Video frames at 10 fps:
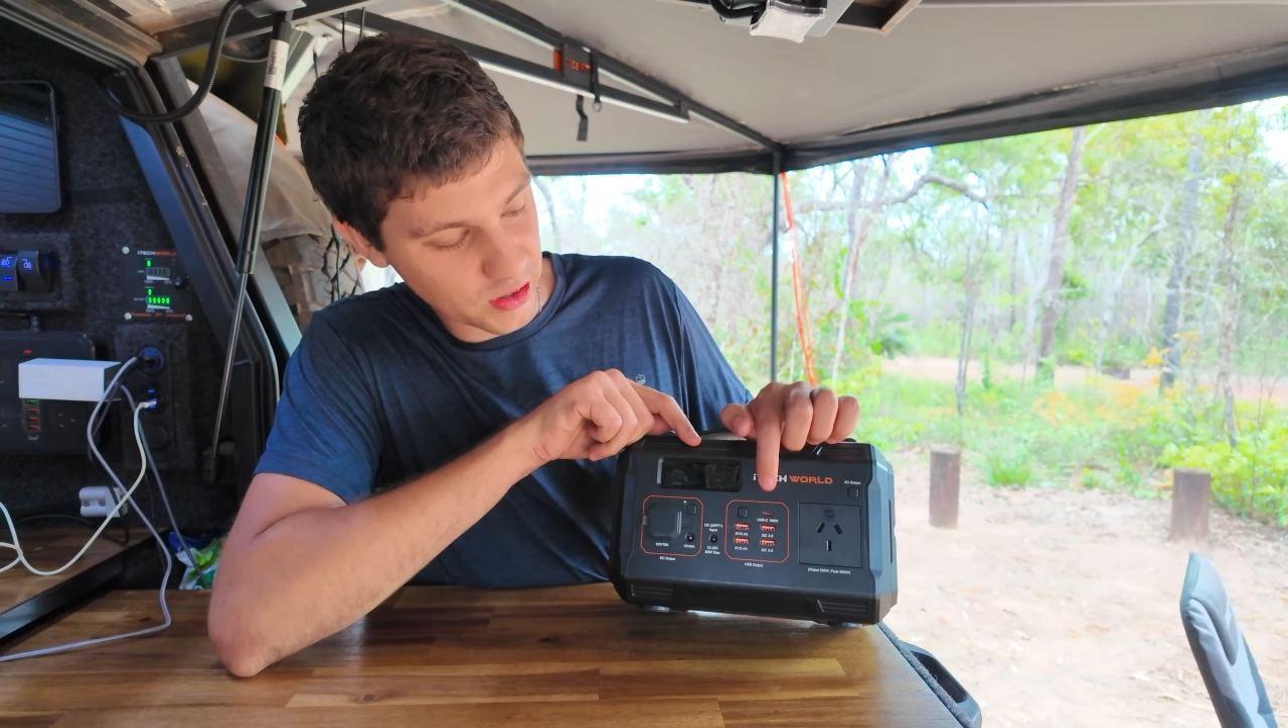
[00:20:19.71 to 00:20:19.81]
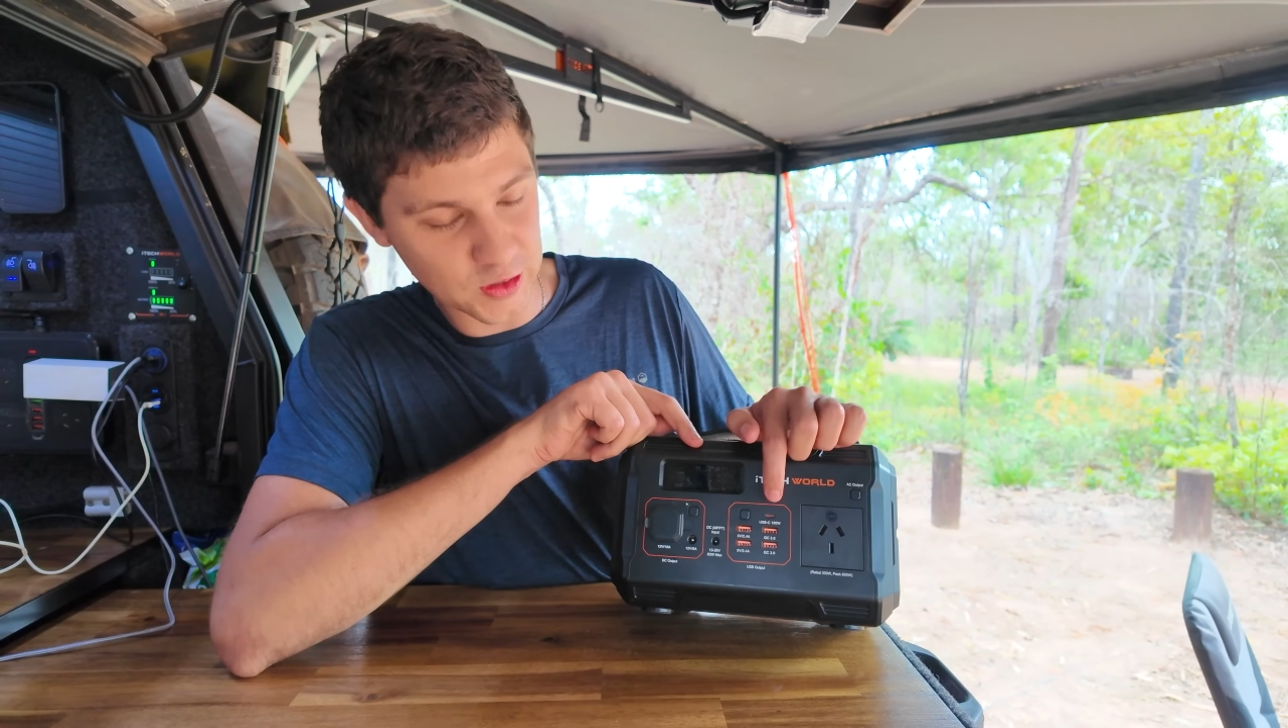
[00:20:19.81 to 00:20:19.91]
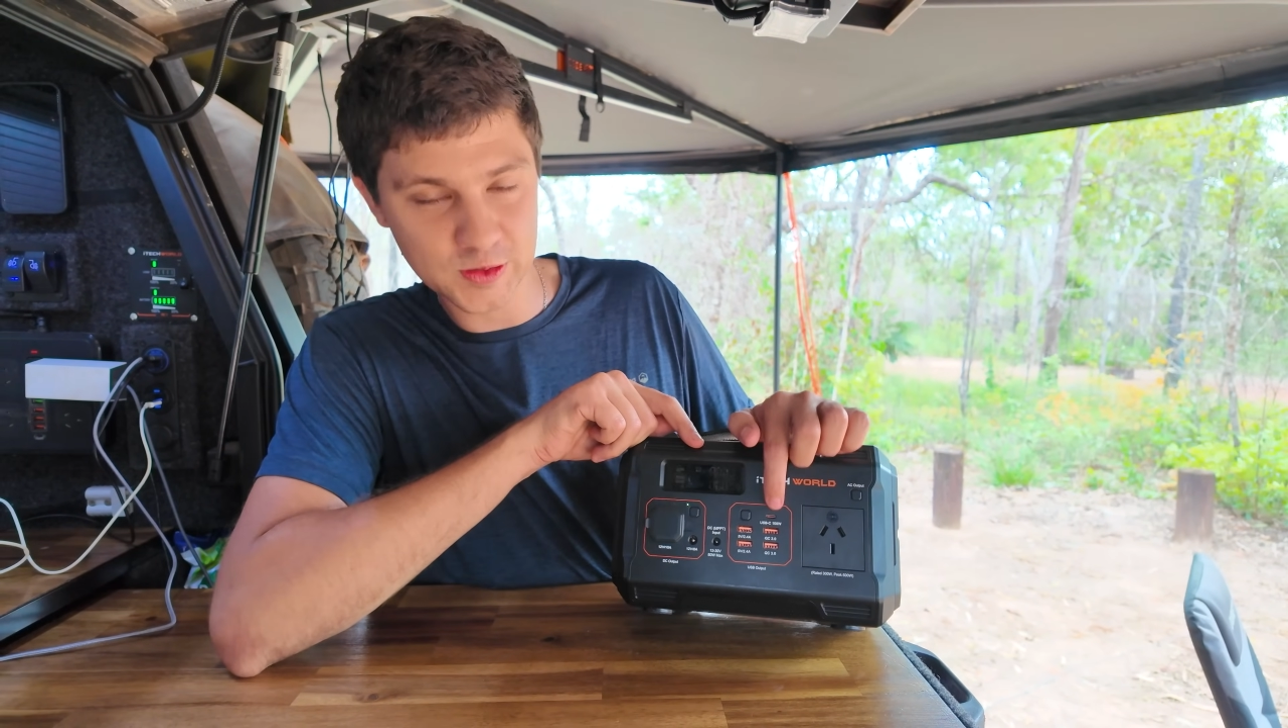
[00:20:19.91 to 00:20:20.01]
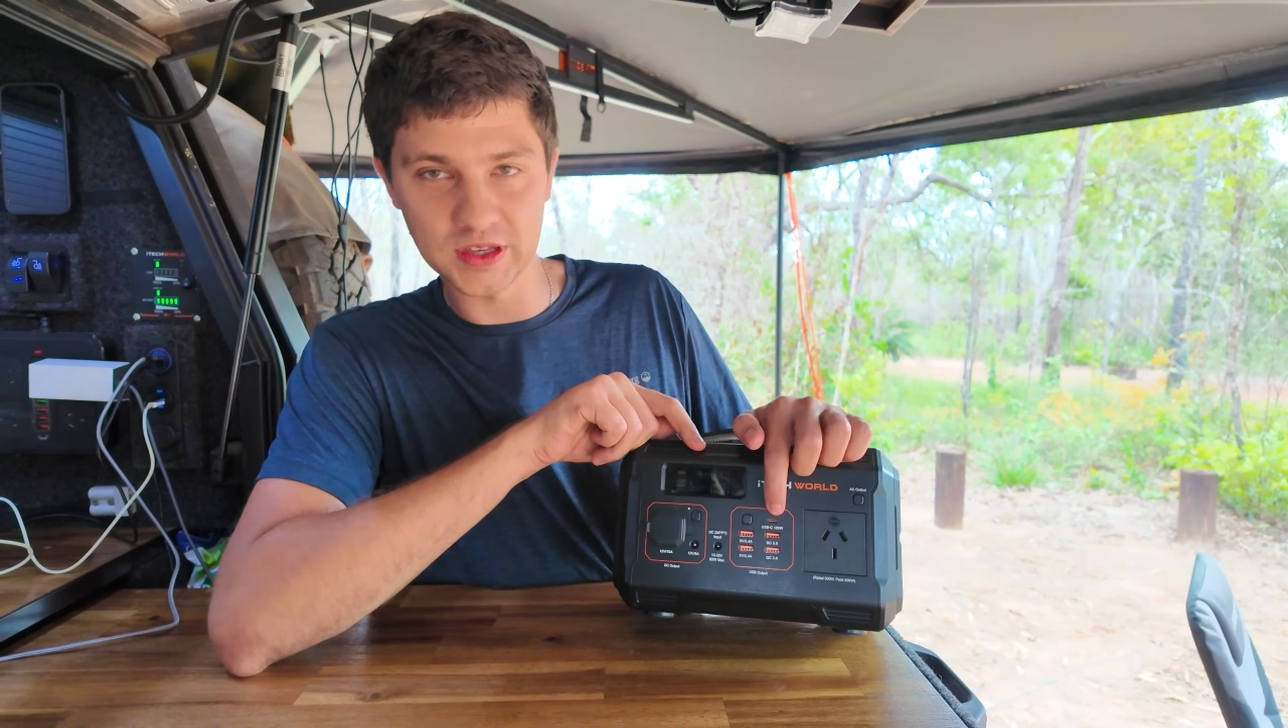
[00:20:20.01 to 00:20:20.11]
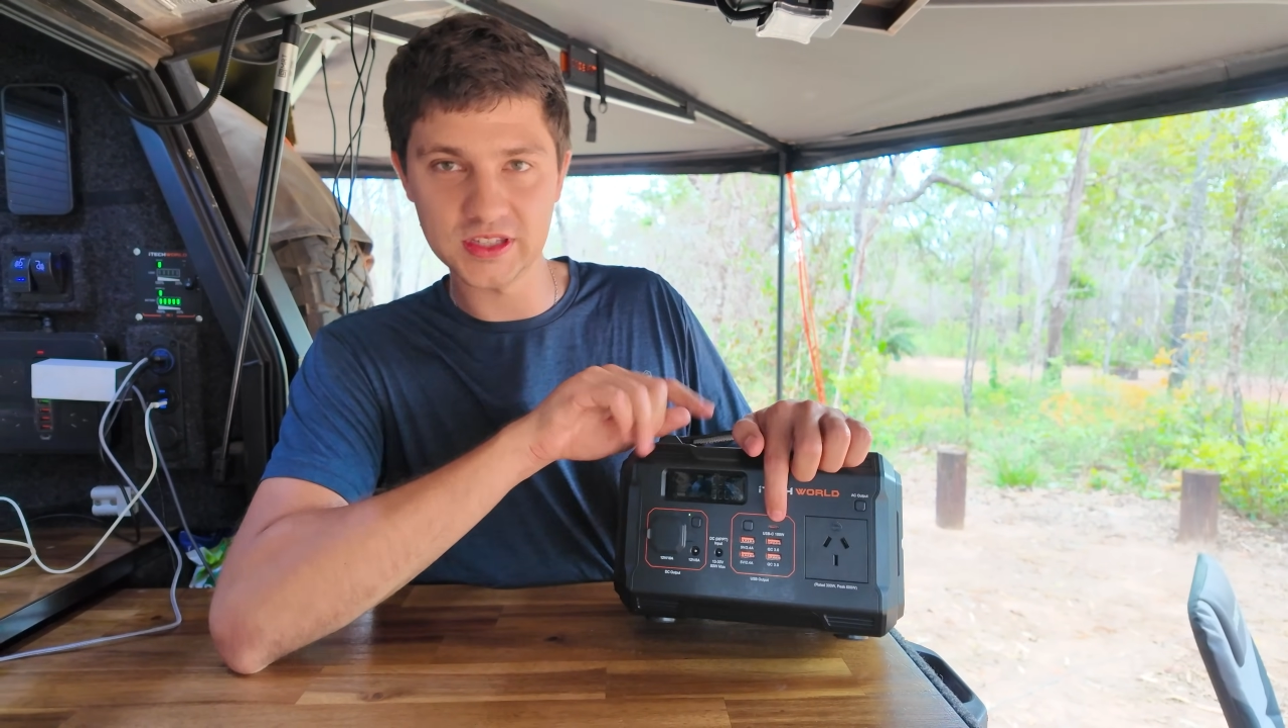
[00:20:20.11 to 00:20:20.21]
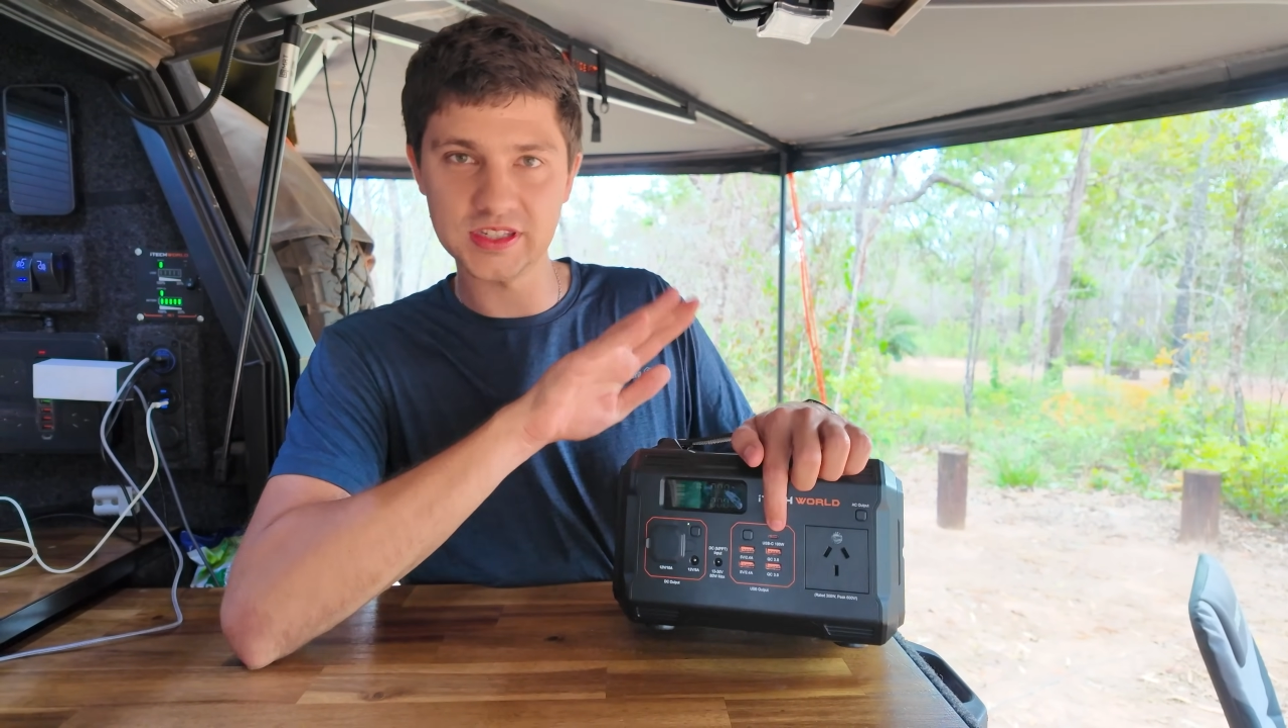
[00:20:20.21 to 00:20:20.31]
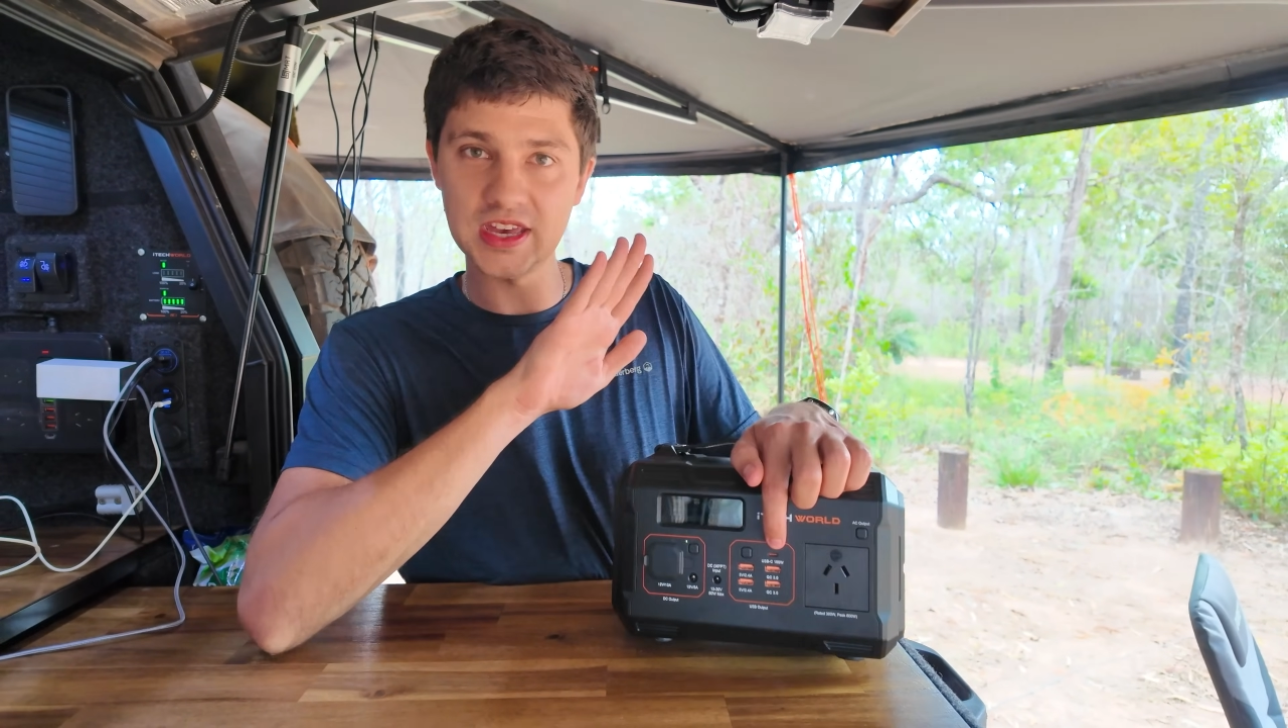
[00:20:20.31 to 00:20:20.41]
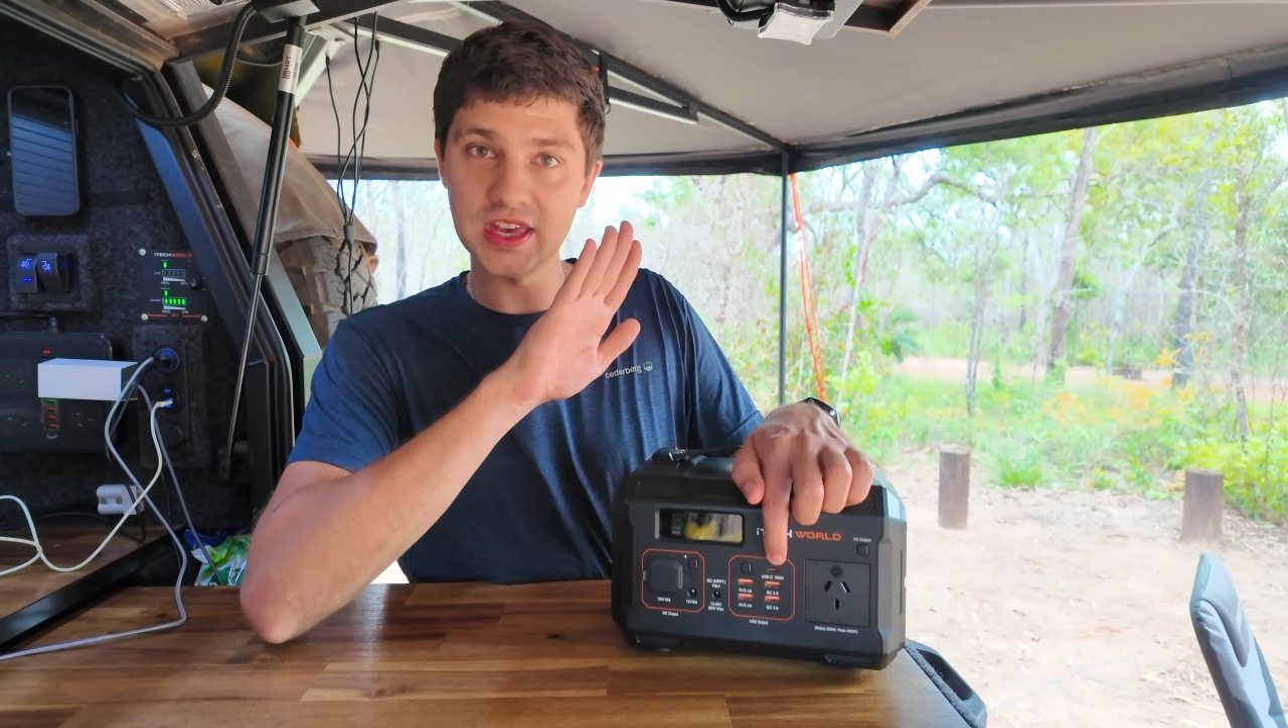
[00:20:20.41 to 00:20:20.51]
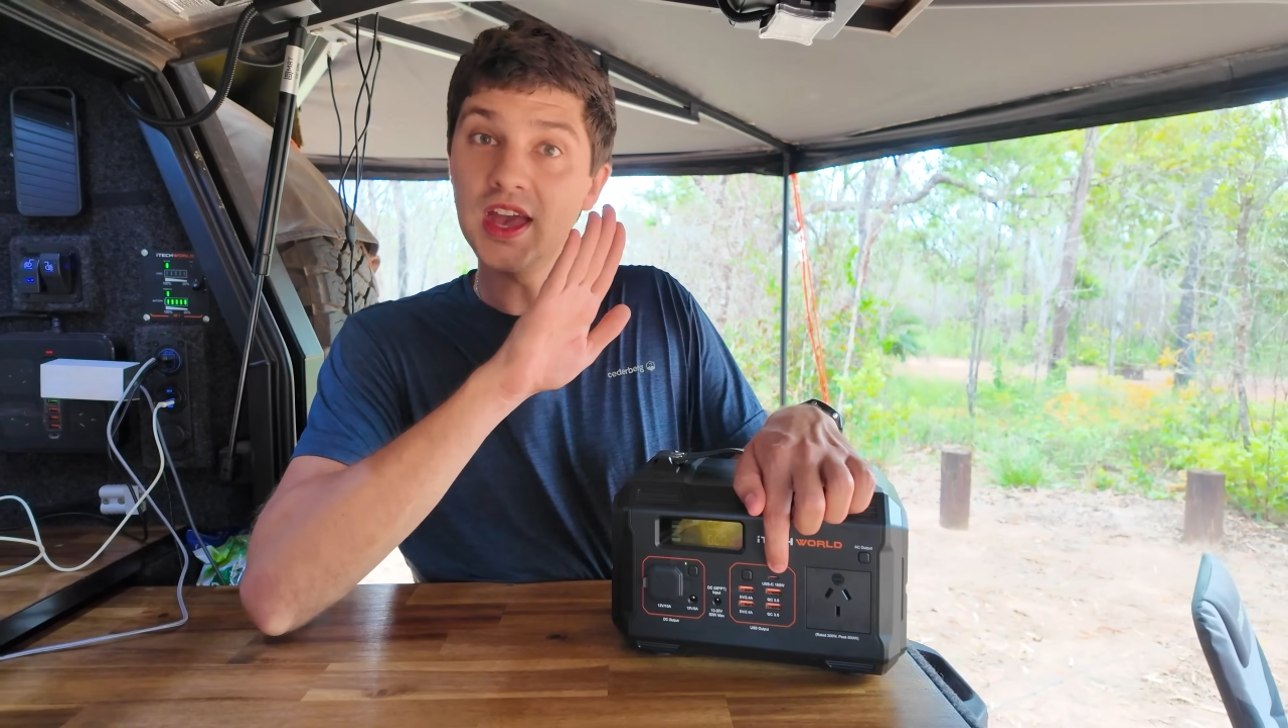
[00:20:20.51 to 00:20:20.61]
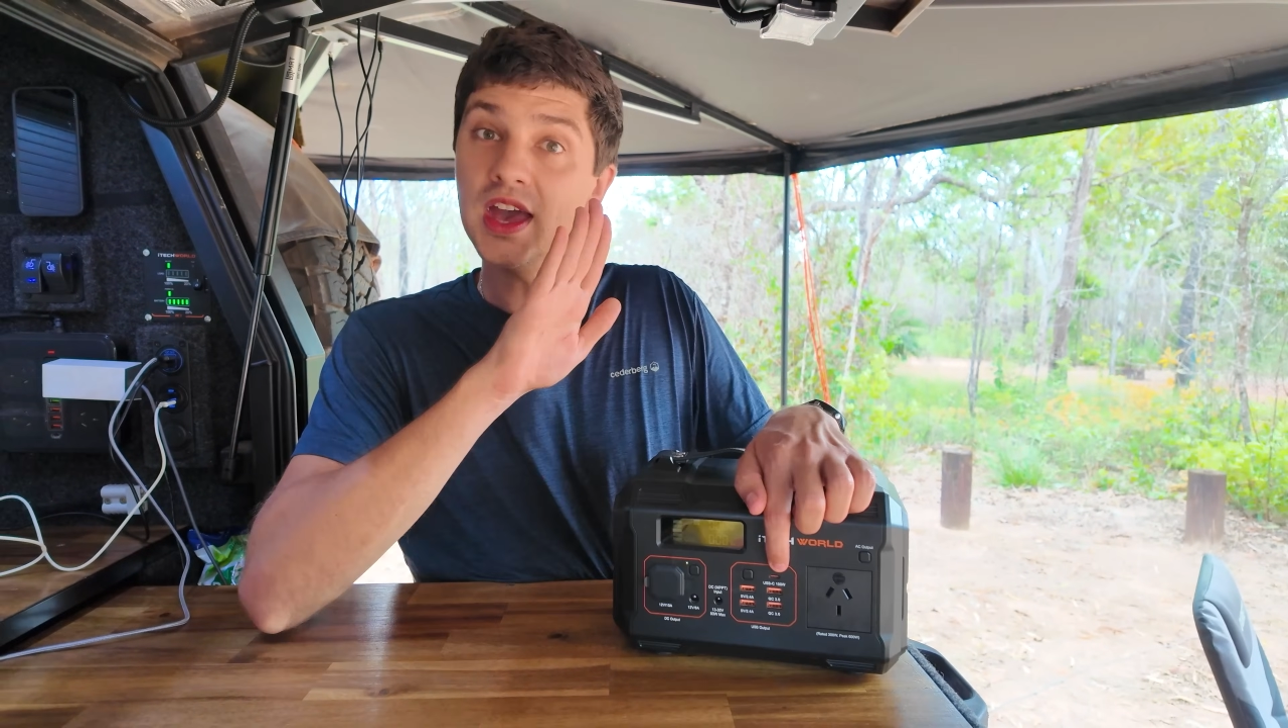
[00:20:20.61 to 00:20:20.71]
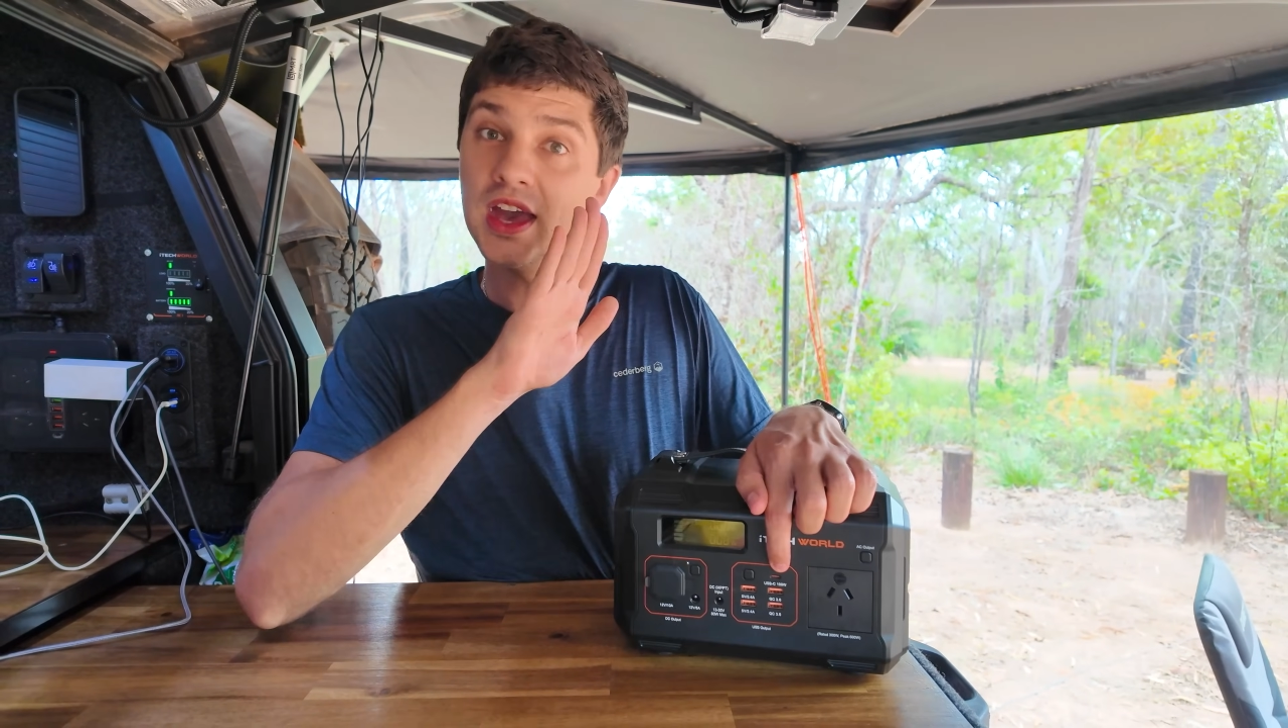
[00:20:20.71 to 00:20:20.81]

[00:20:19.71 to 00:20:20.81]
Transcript: USB-C,